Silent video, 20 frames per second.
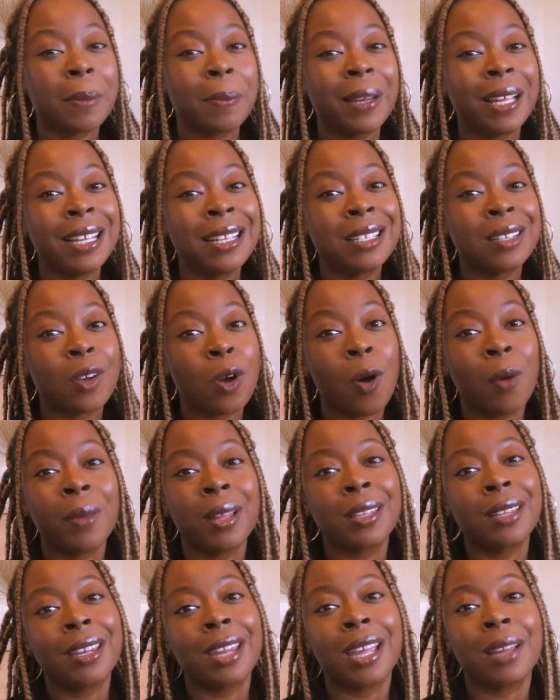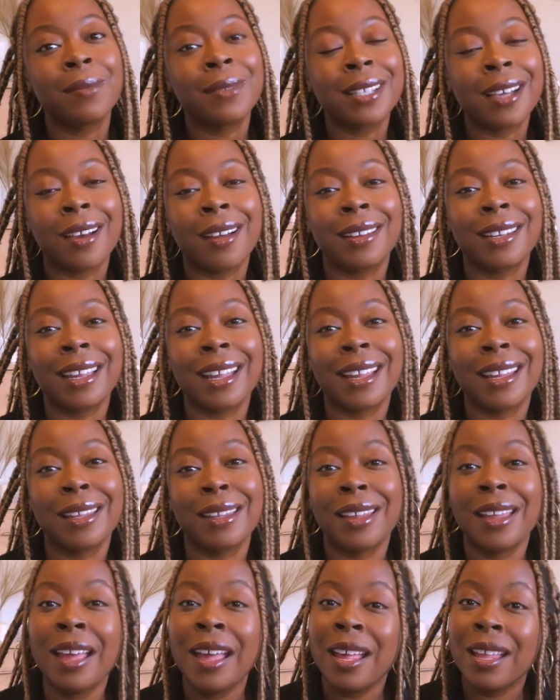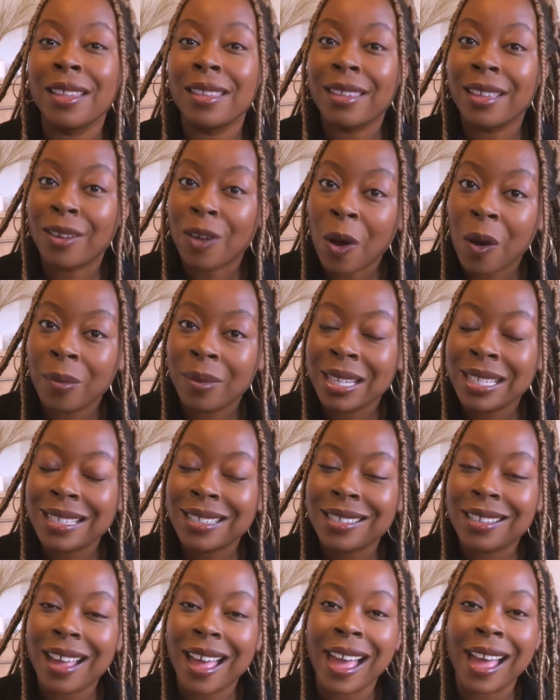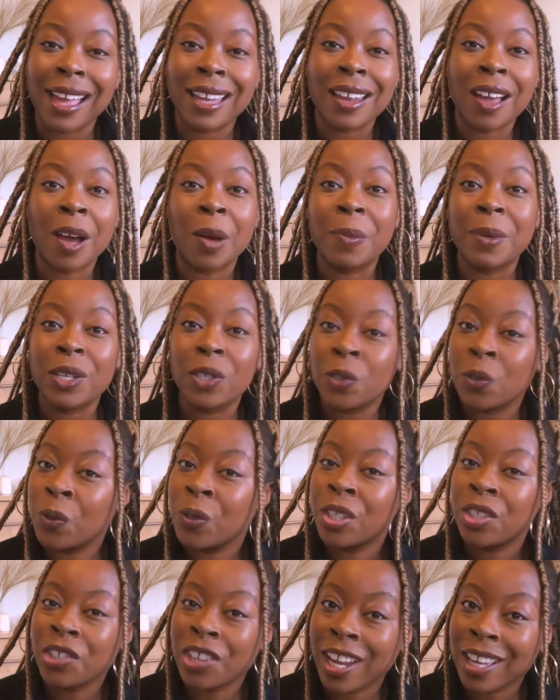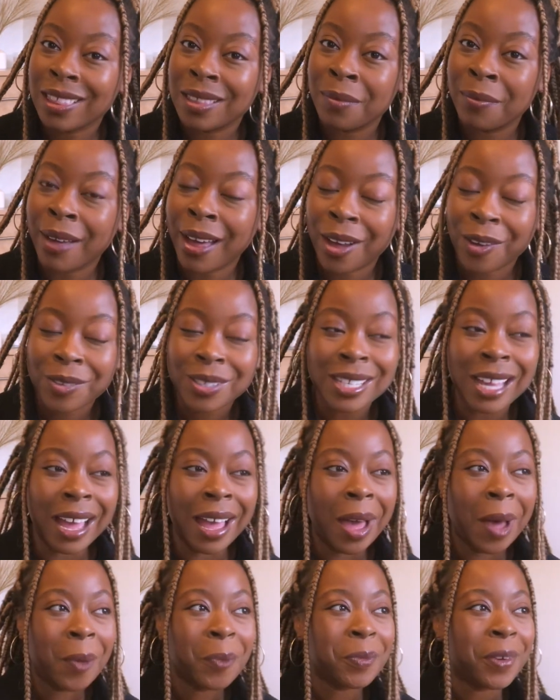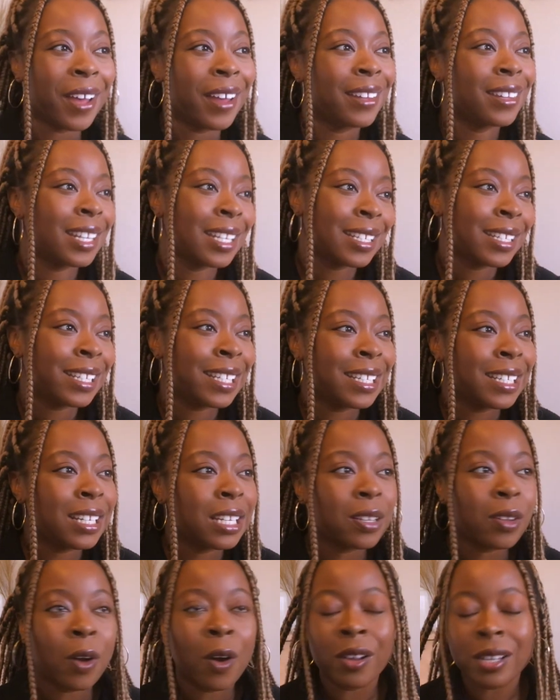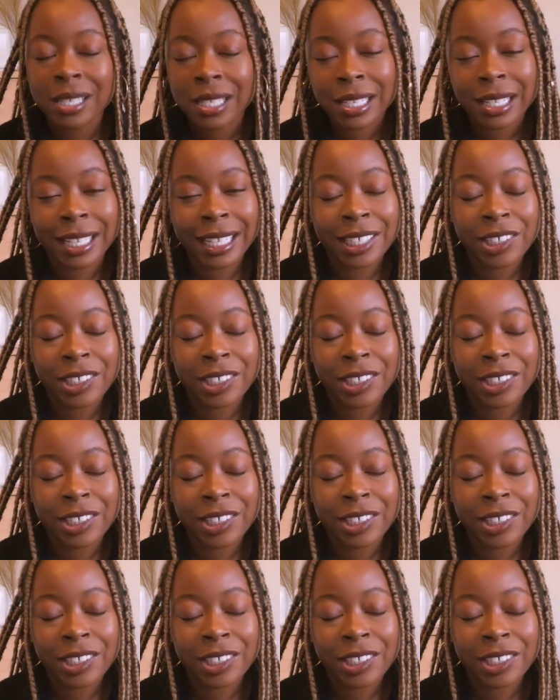please comment the name down in the comments and I'll be sure to check them out. But this list is constantly